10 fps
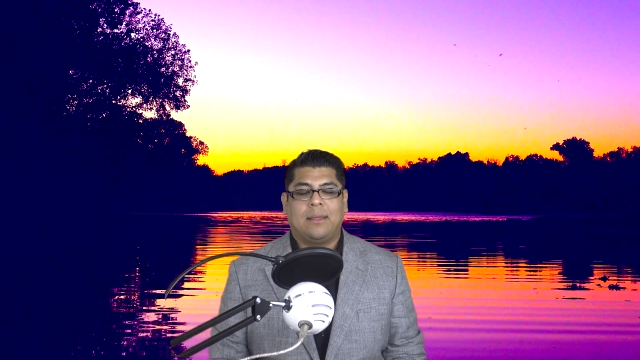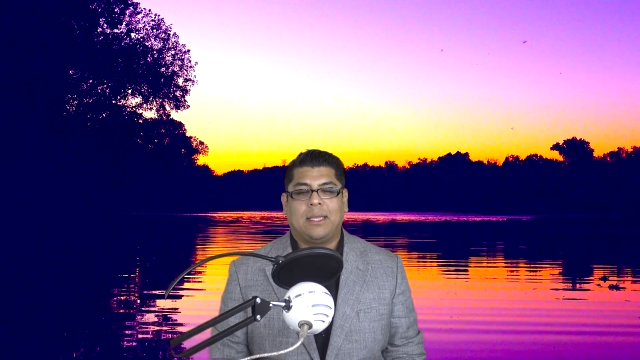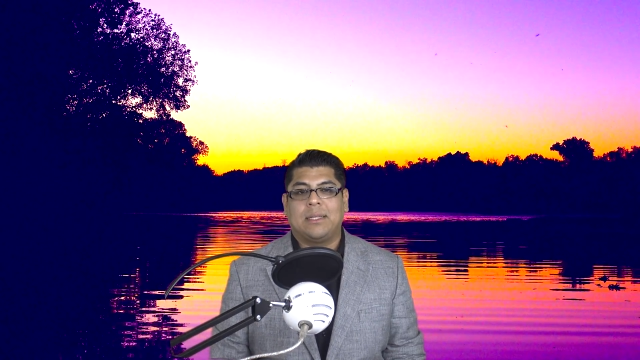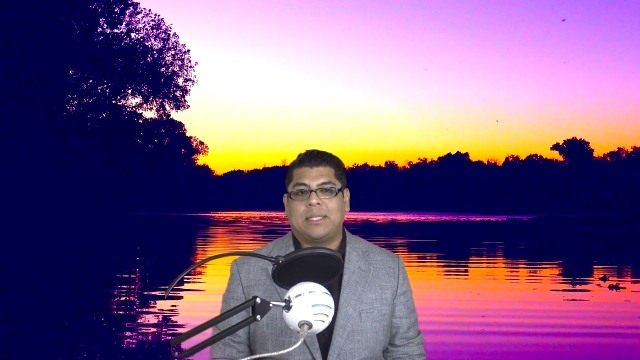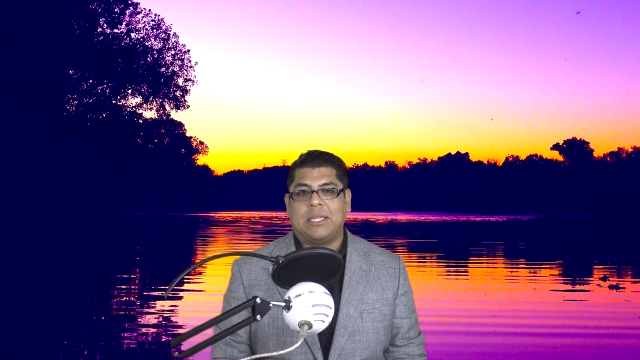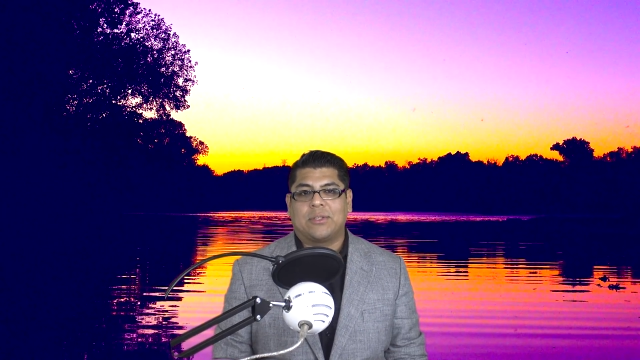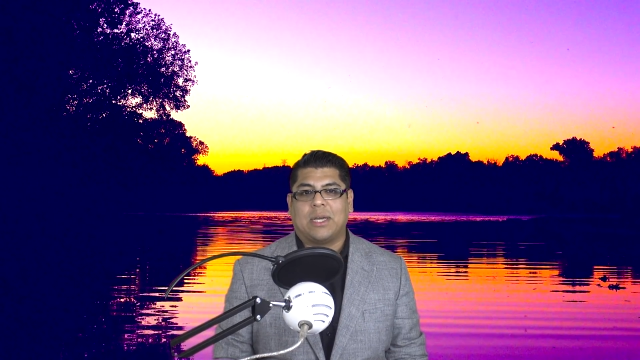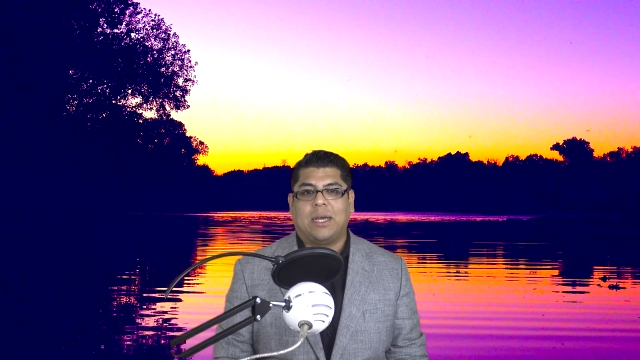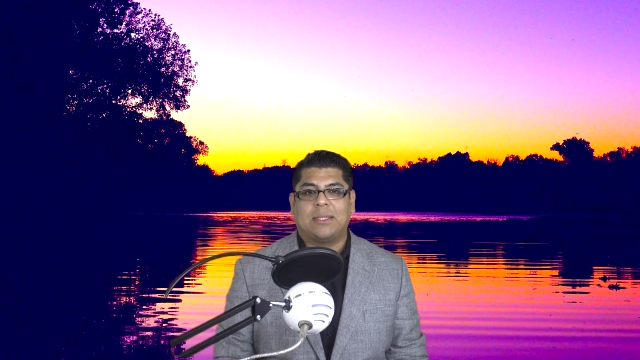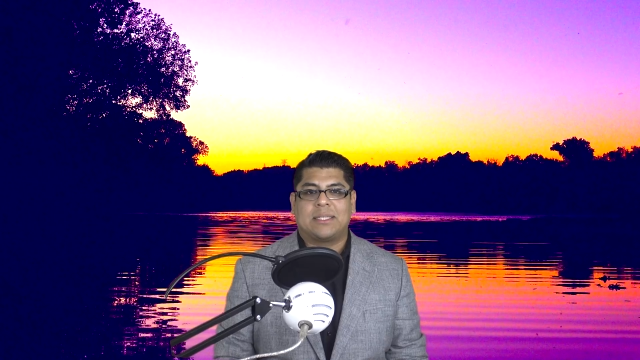He continues
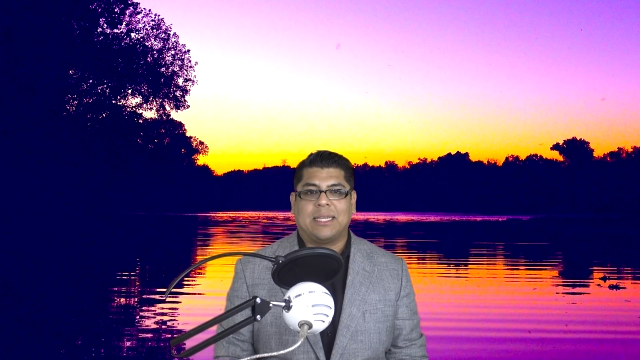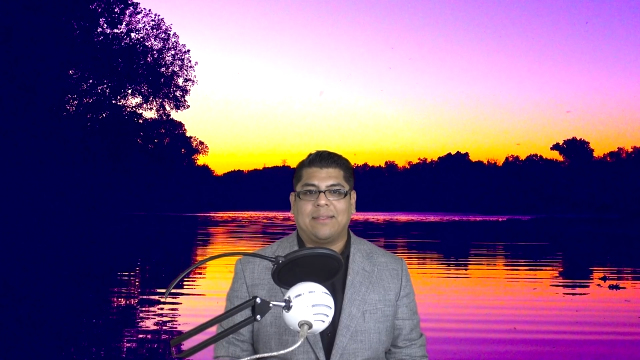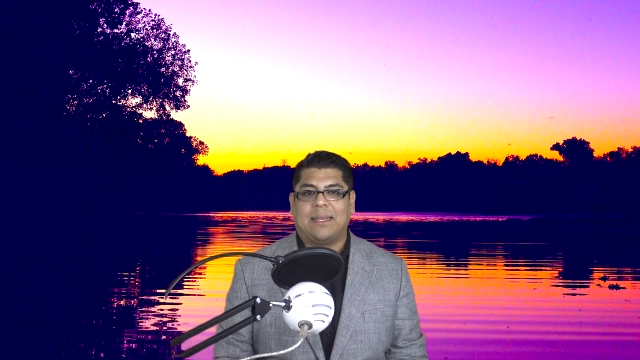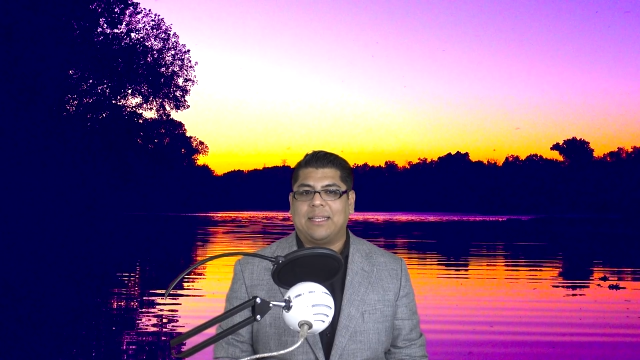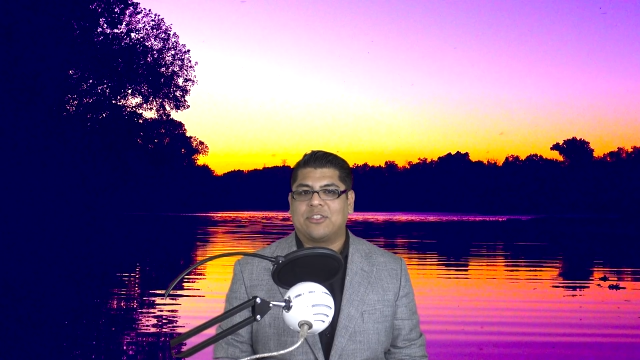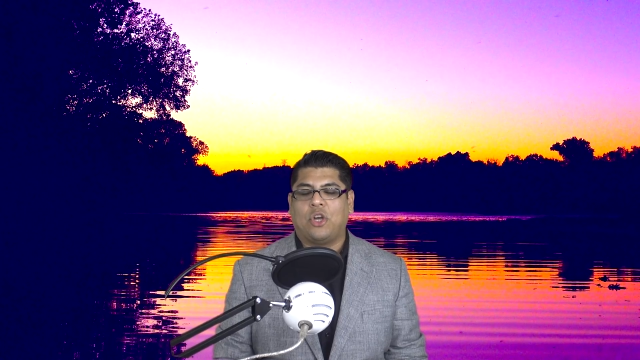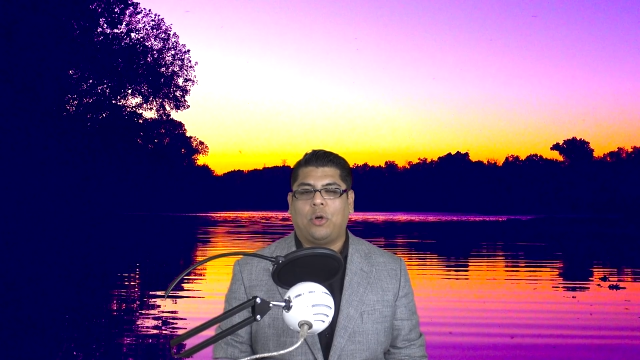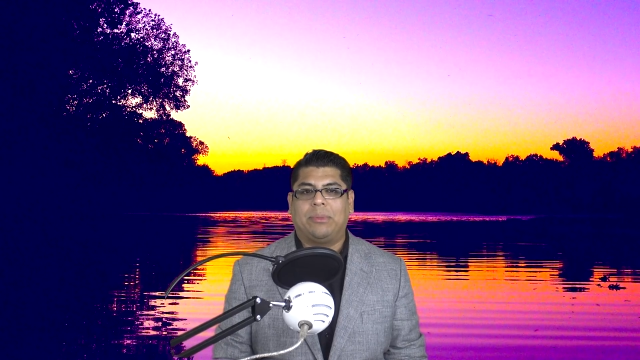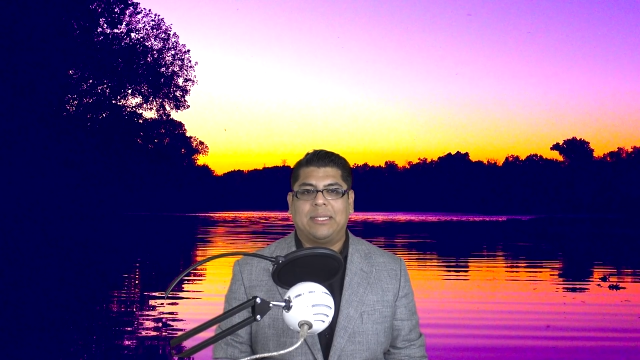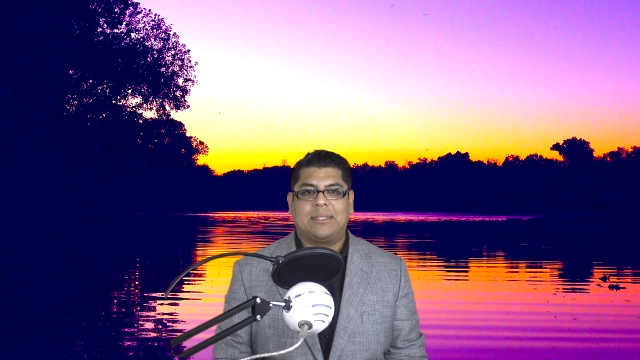on to say that he is
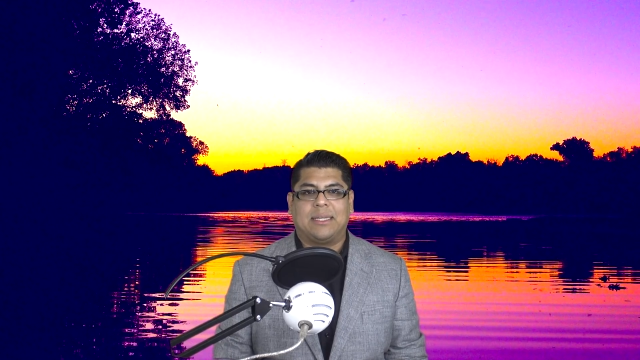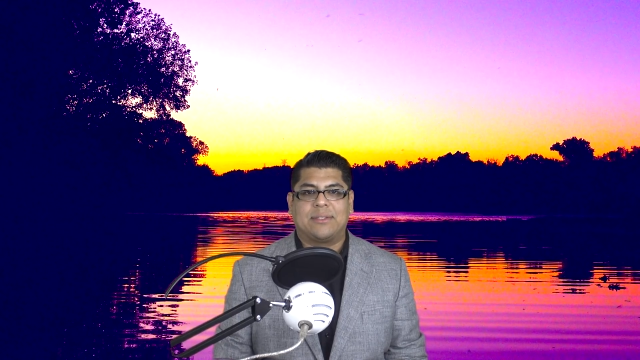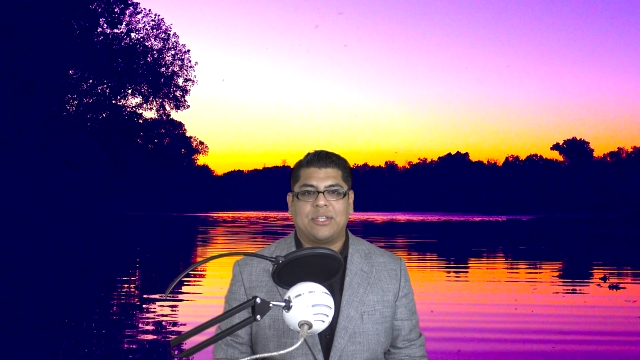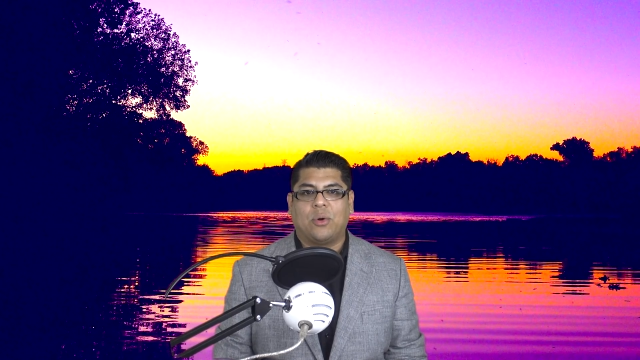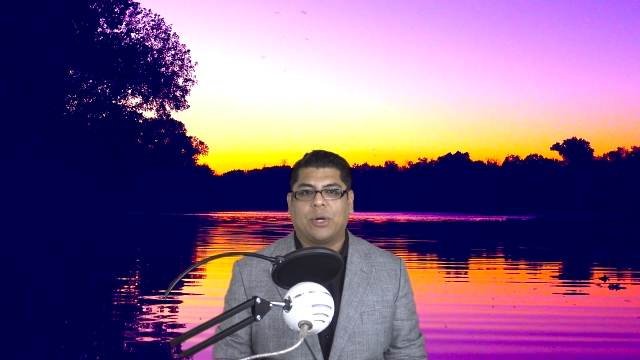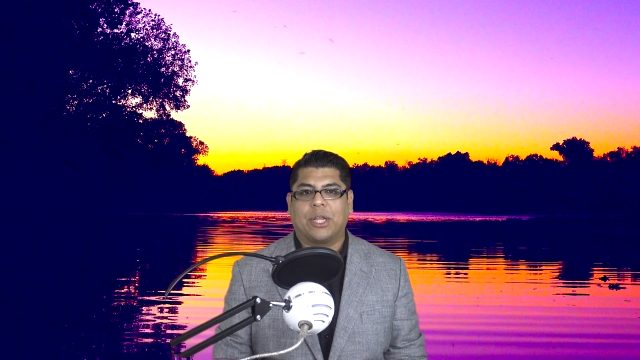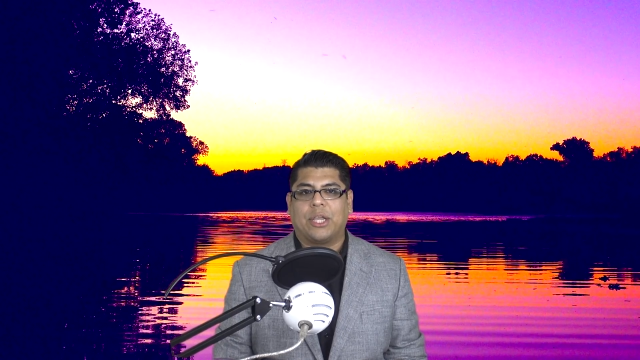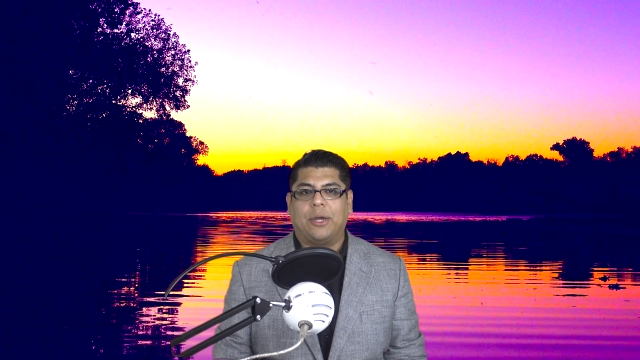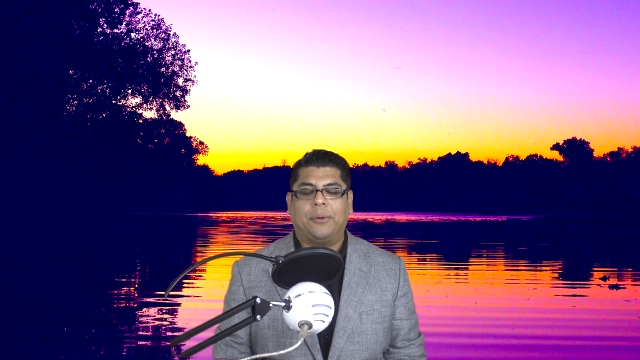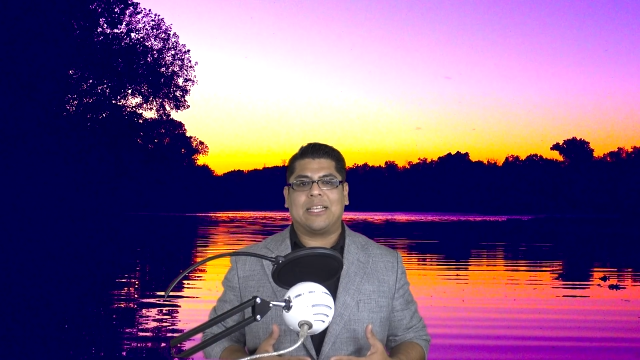homeless, he has nowhere to go.